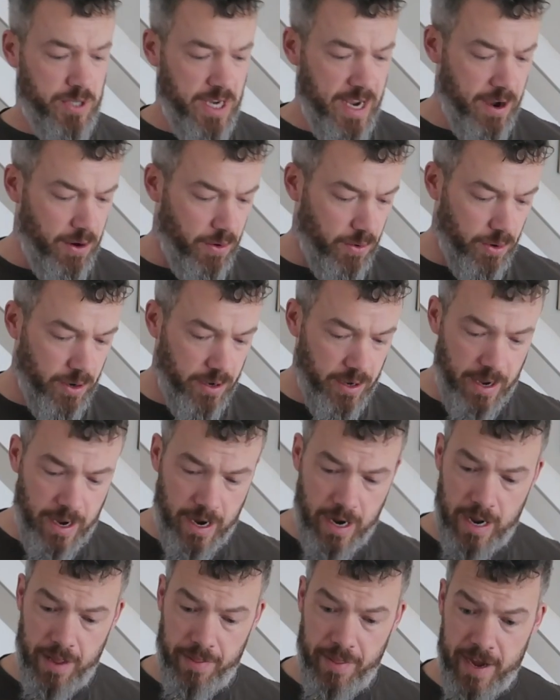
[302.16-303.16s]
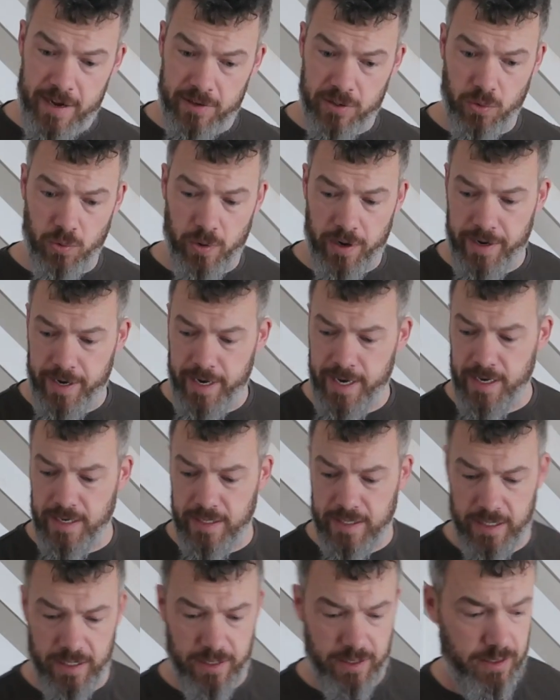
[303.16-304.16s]
tell. That is all I
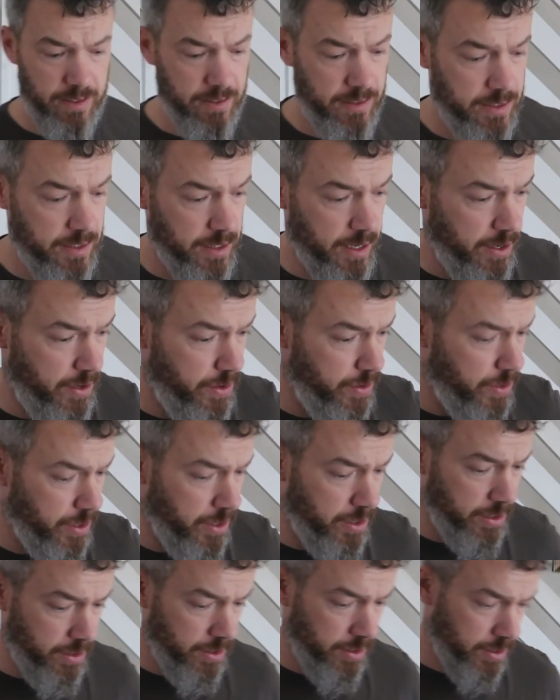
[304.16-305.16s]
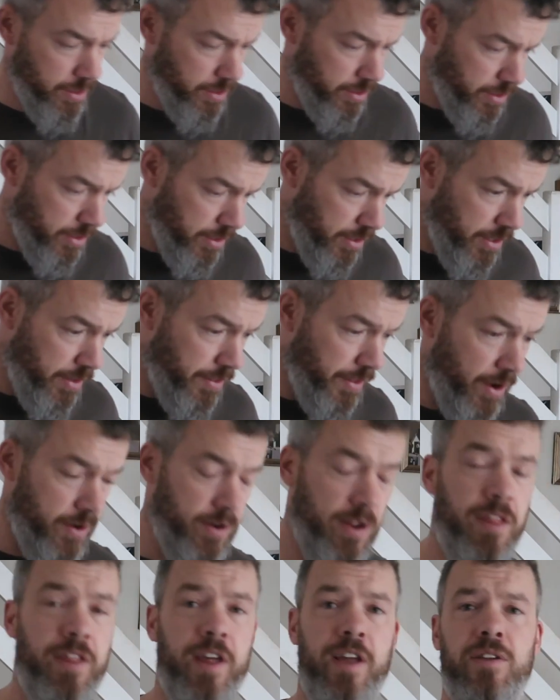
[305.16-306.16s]
need. So
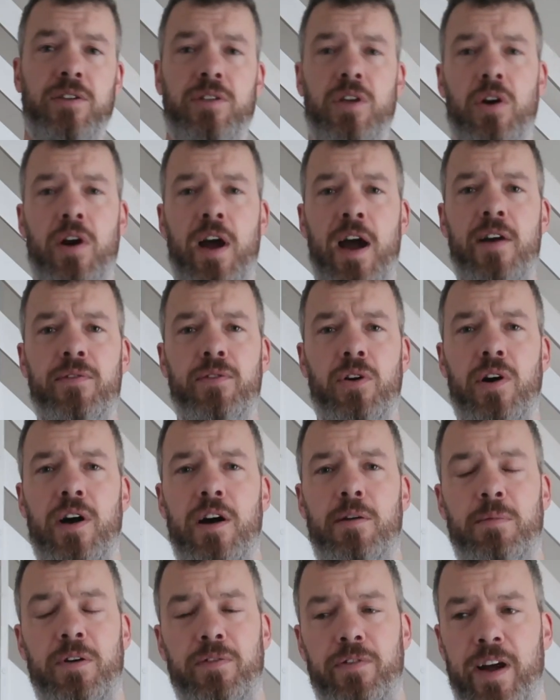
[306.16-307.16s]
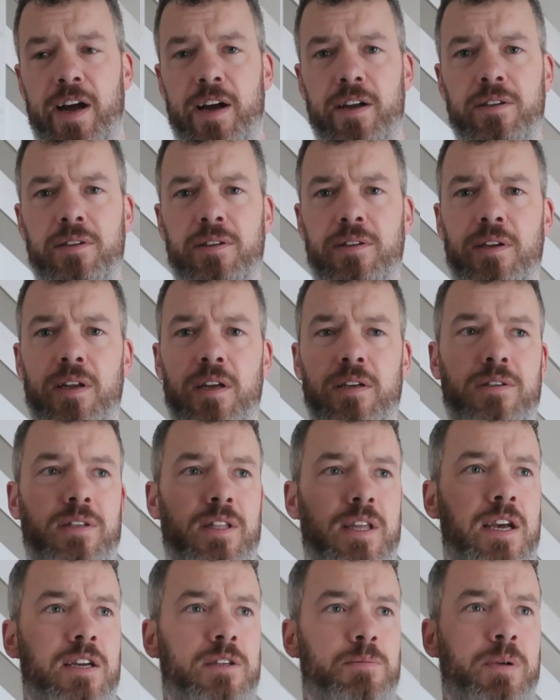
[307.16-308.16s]
only things I have got out my van is
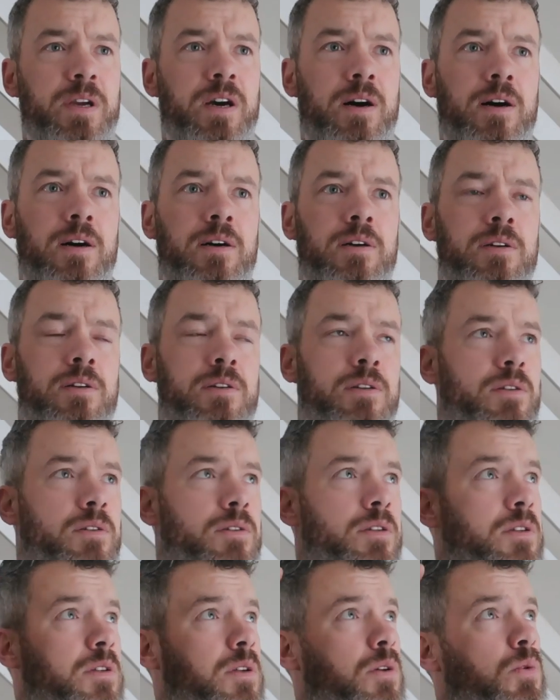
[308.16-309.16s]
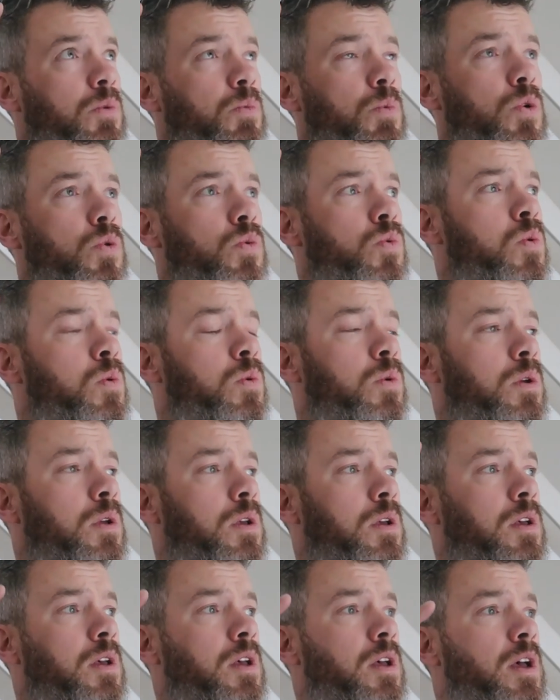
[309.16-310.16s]
the SBR to seal the wall
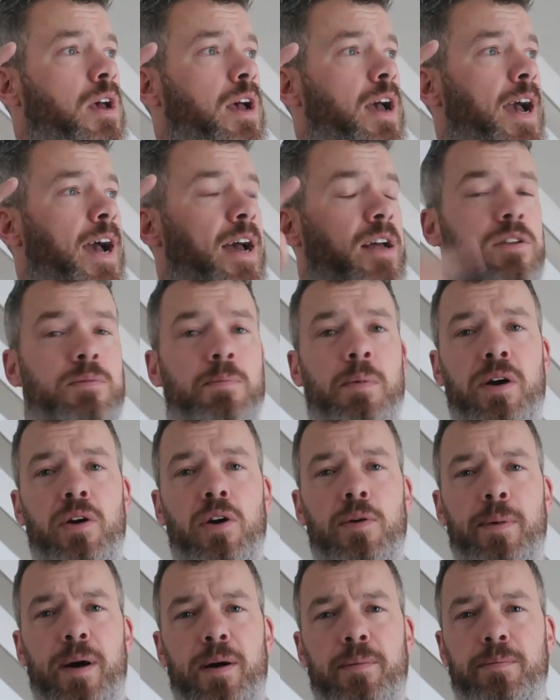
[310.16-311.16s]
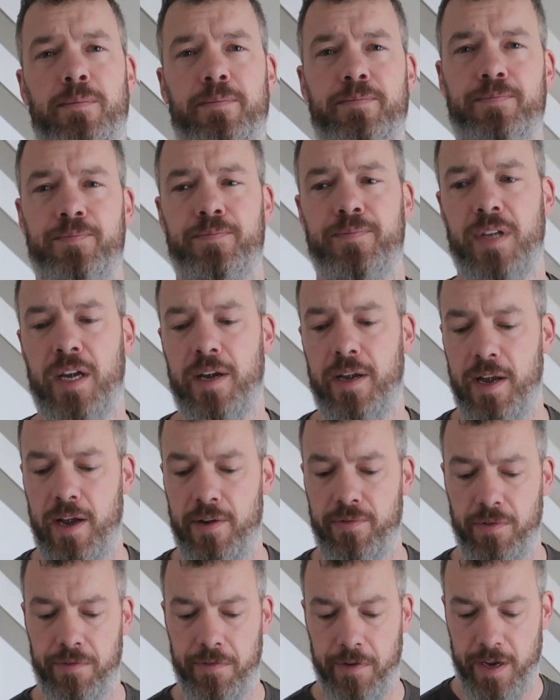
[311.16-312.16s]
and my hop up, and
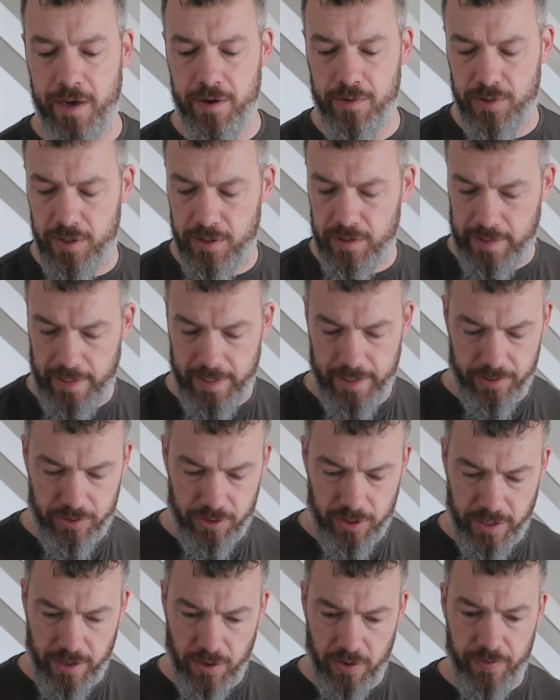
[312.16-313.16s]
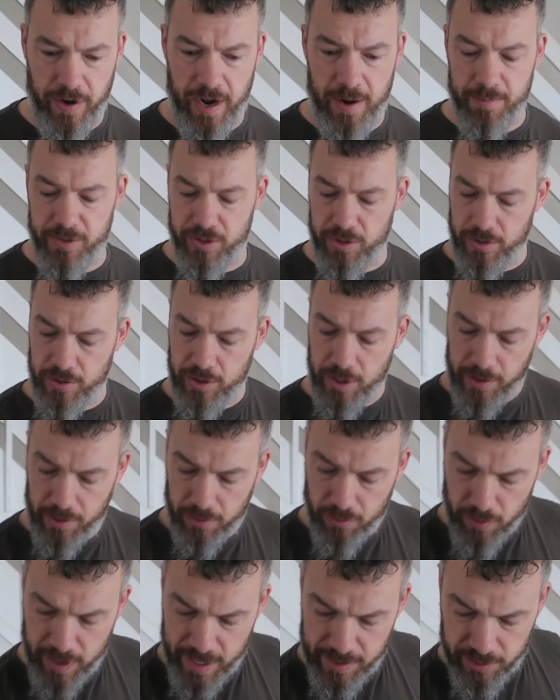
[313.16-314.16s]
everything else is literally off Amazon. So the
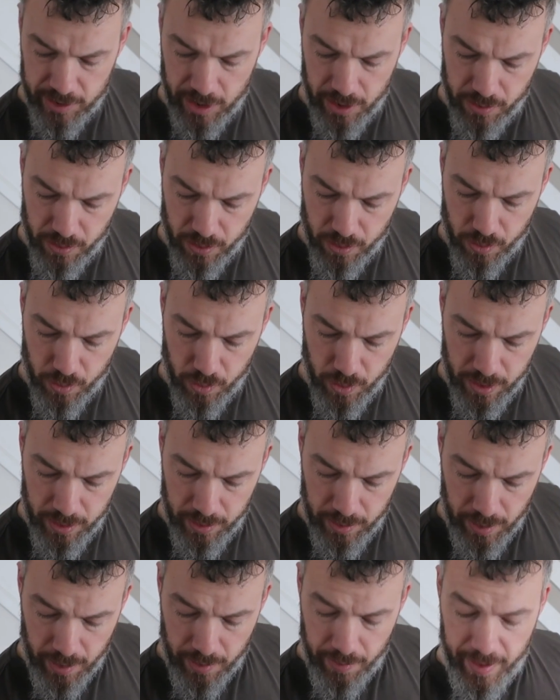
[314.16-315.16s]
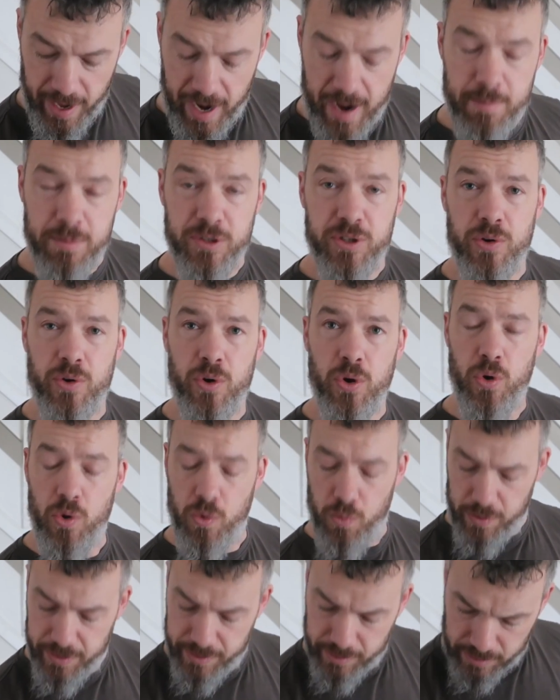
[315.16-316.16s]
grand total, the Amazon haul
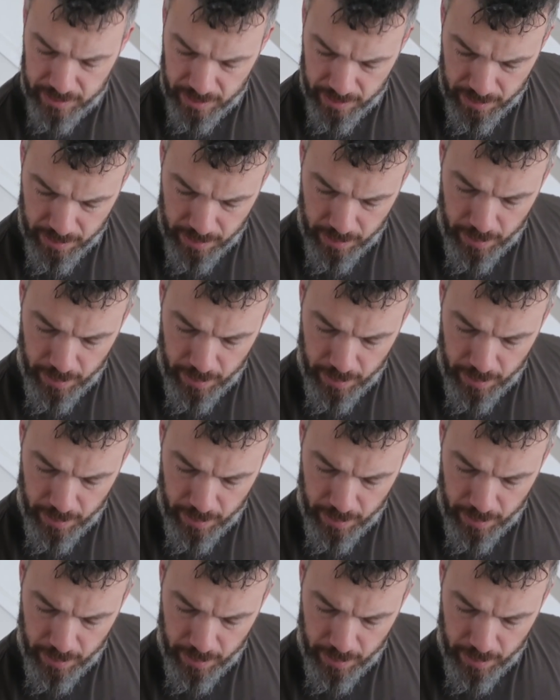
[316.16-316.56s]
was